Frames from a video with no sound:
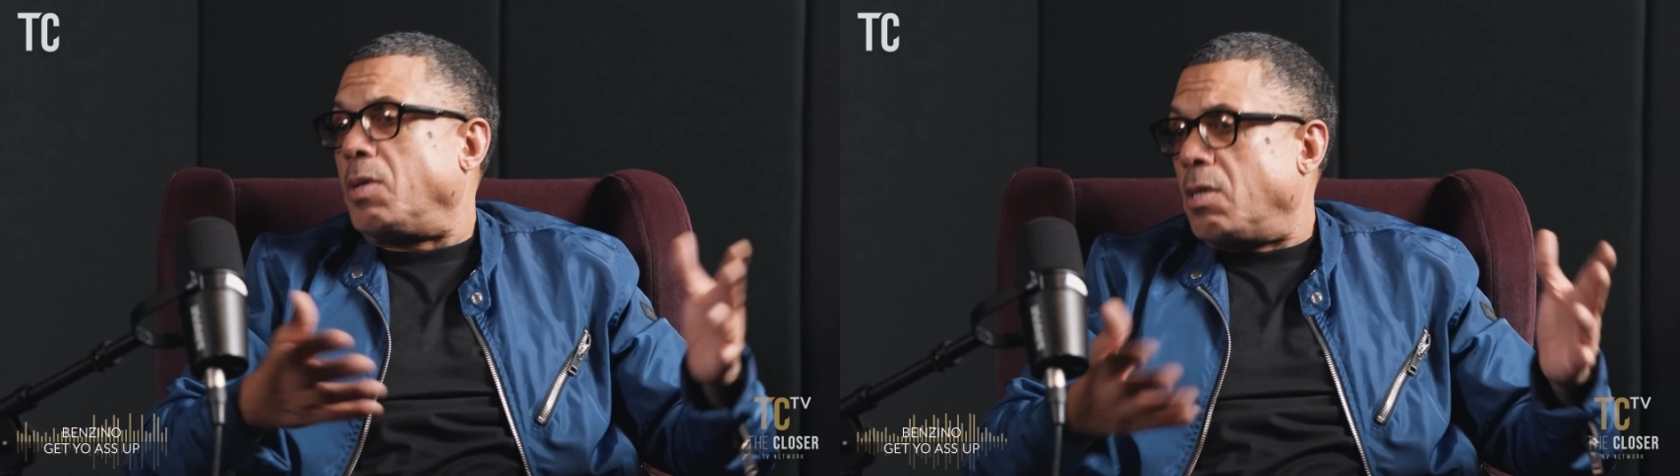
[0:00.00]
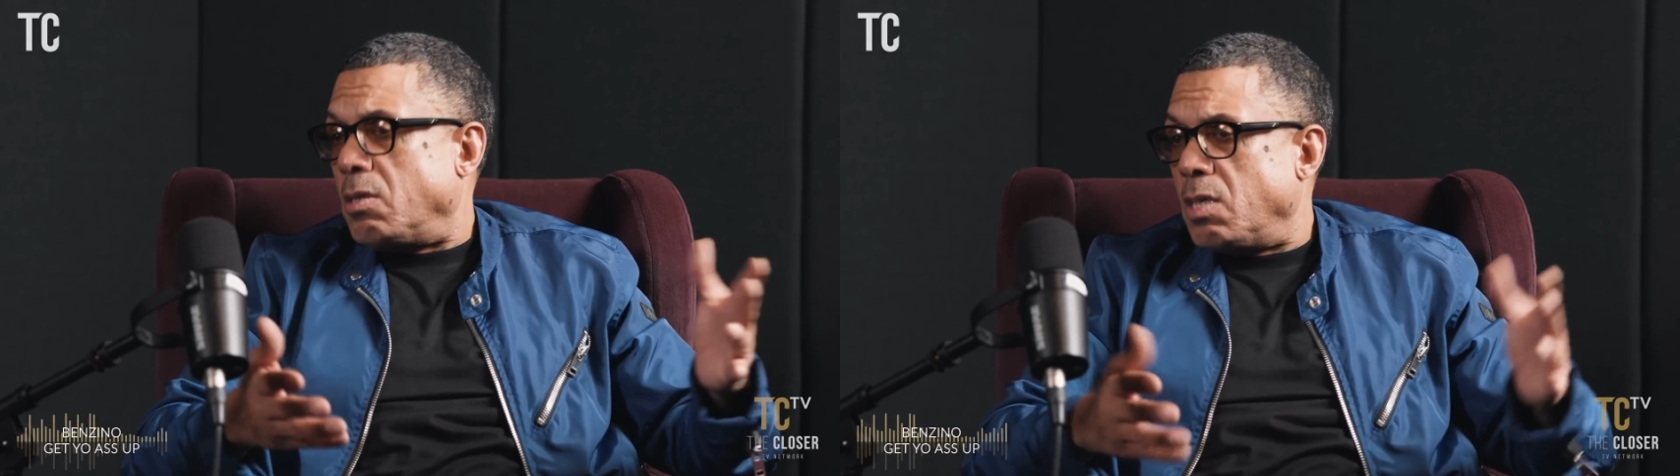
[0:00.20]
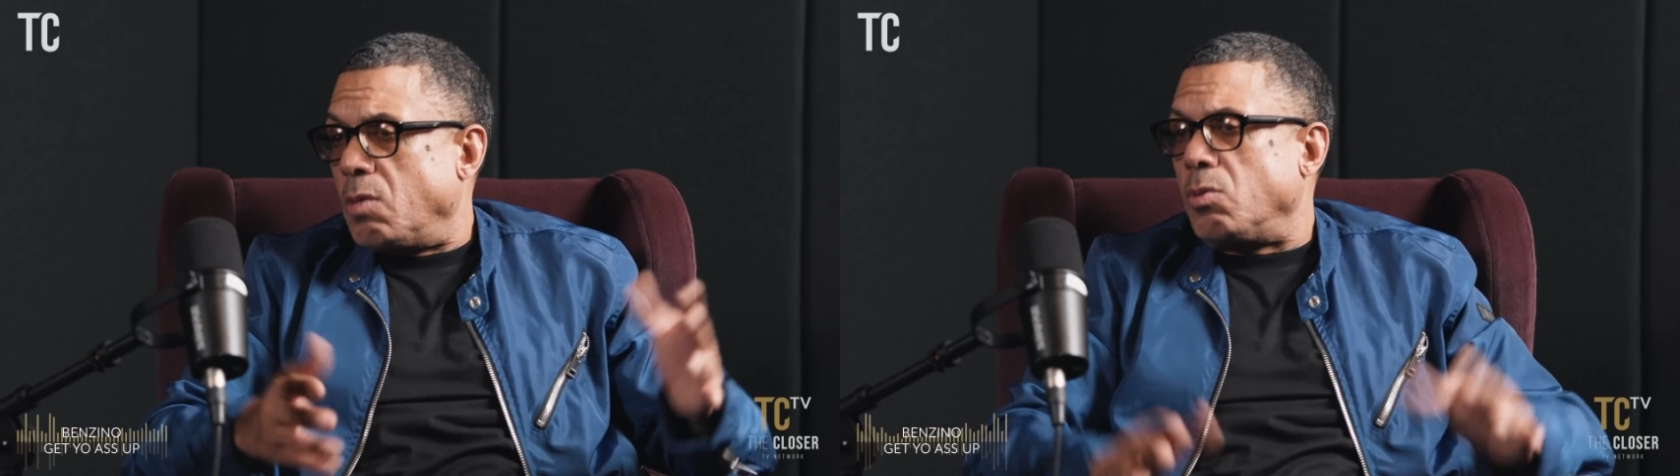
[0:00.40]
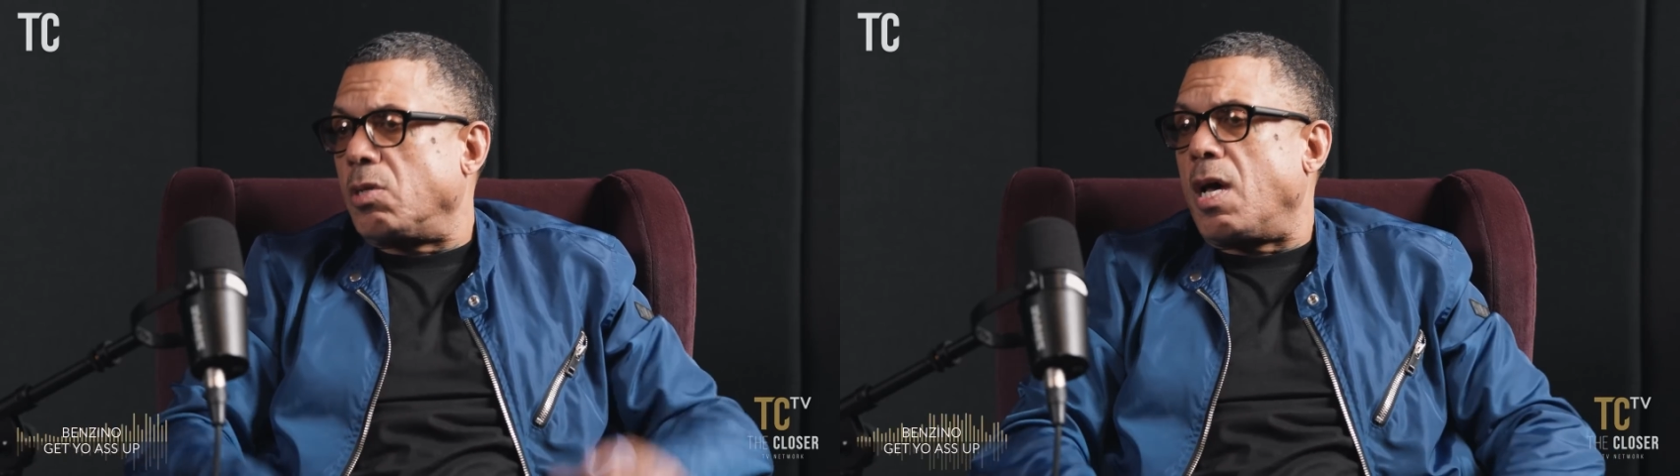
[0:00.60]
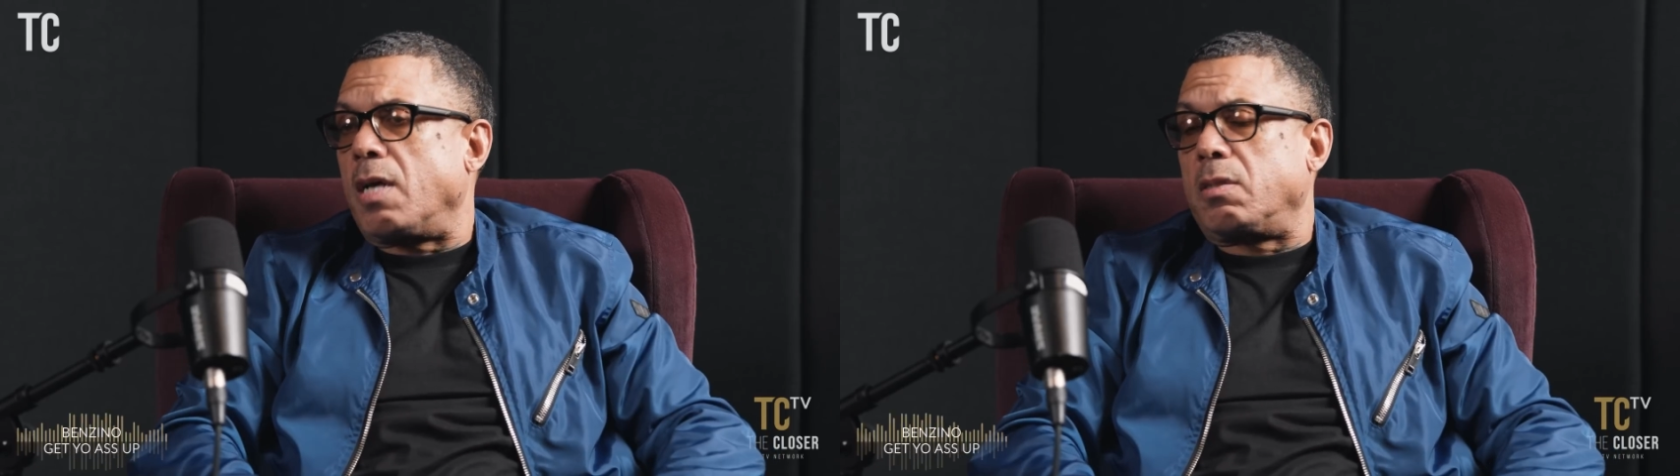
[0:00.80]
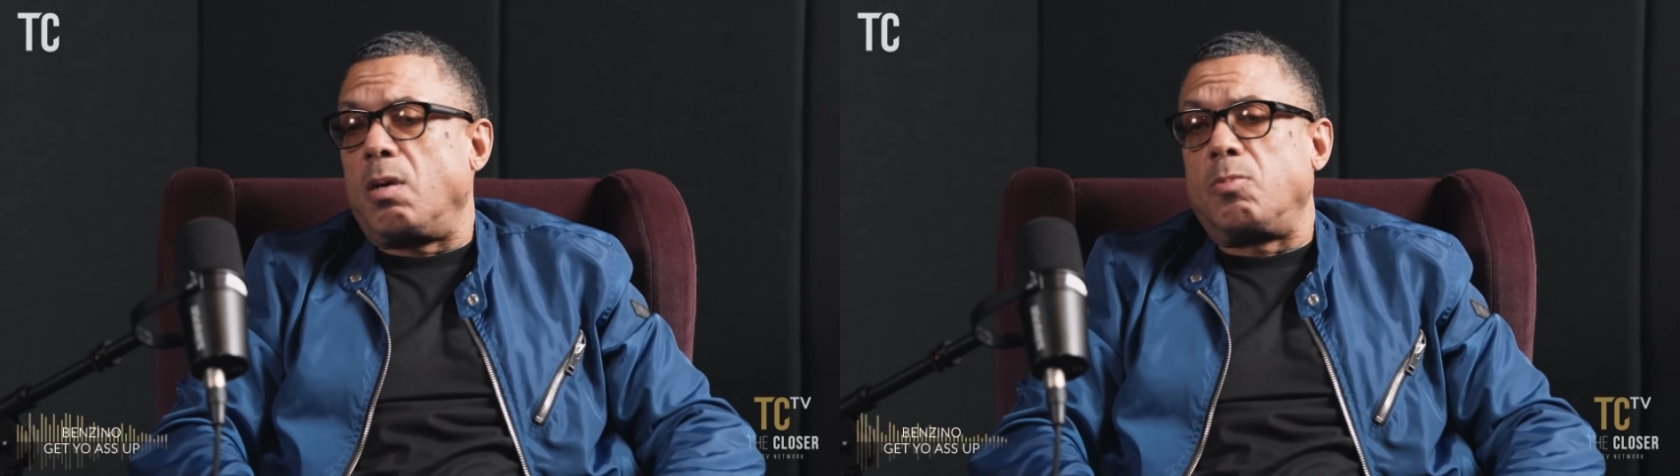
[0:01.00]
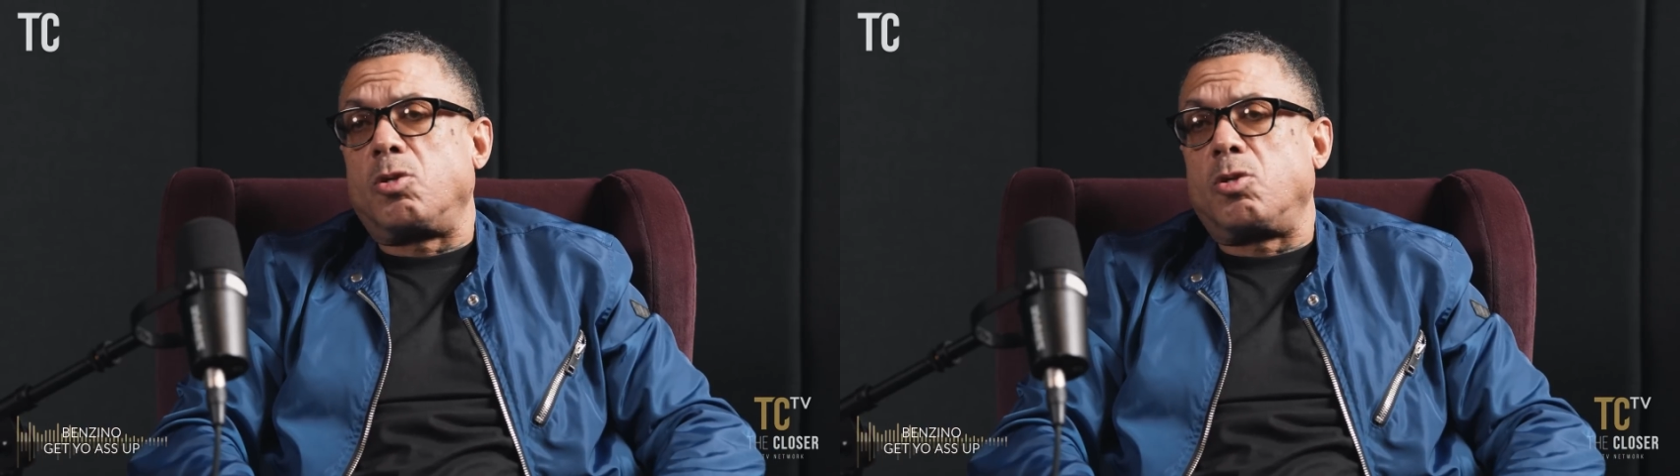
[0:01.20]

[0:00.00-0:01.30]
because he was locked up.